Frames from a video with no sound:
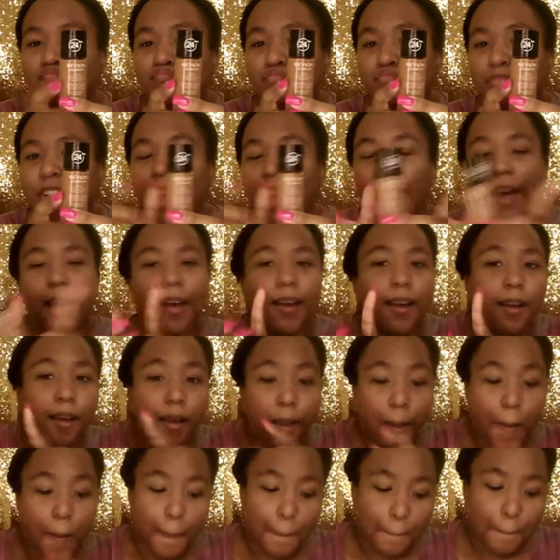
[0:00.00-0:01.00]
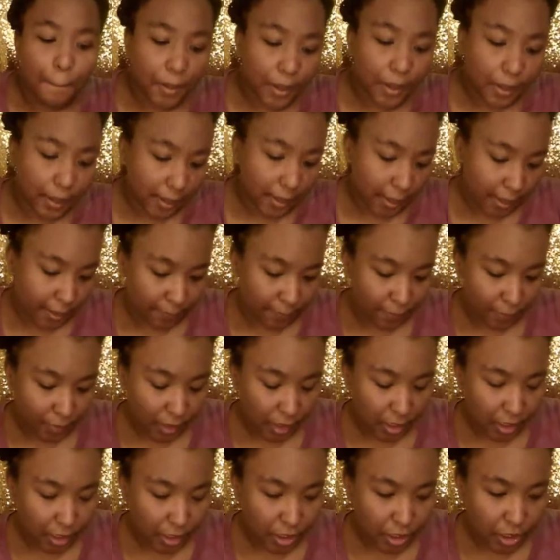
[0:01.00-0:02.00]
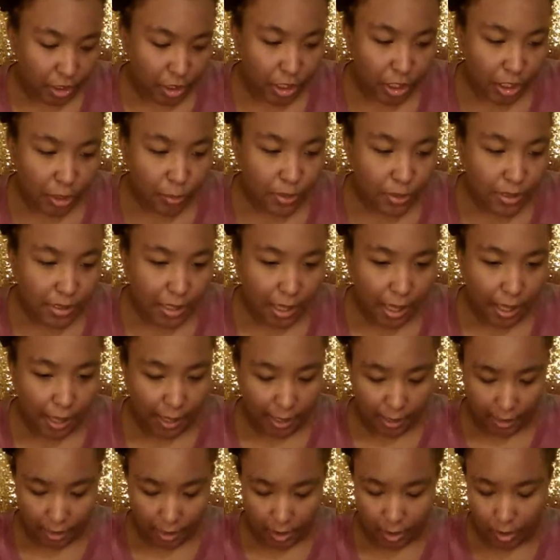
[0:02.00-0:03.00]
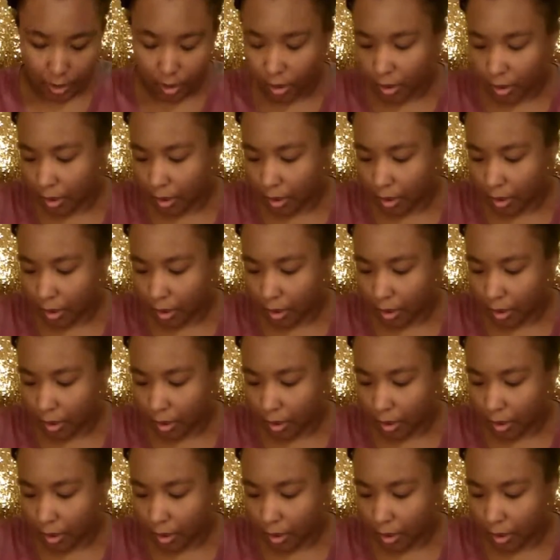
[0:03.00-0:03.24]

Yeah, but she was like